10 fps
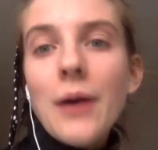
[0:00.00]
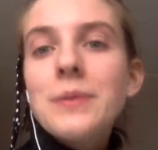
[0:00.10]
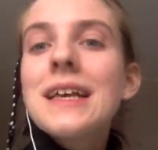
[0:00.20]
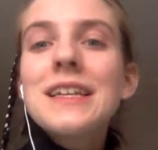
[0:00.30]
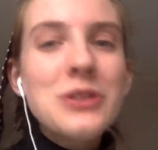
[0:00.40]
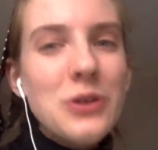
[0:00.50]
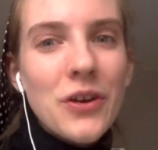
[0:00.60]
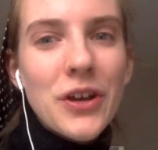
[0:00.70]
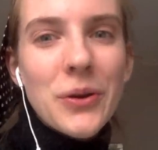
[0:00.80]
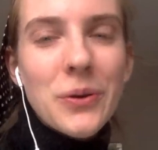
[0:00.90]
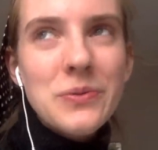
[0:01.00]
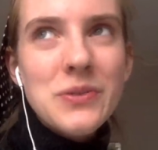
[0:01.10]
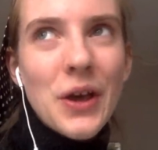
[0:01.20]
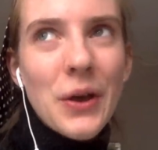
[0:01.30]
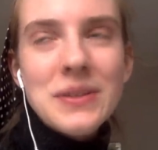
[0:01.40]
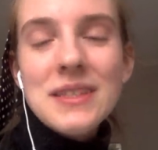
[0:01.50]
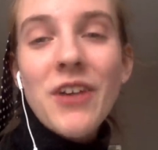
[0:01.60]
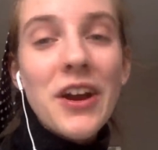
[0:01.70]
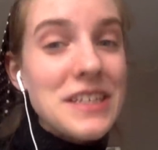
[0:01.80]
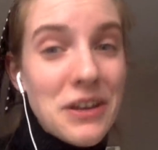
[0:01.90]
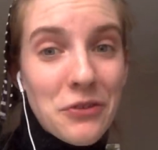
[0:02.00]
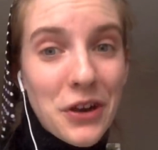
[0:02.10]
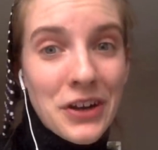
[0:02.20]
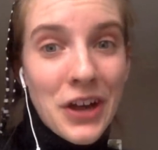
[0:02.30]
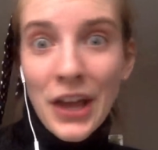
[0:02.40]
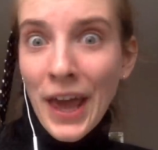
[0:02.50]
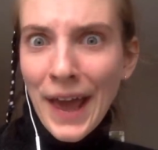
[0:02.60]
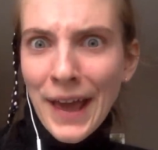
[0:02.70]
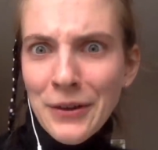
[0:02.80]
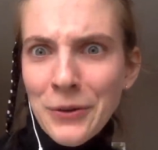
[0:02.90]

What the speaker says: I was editorial, so it's very different, okay?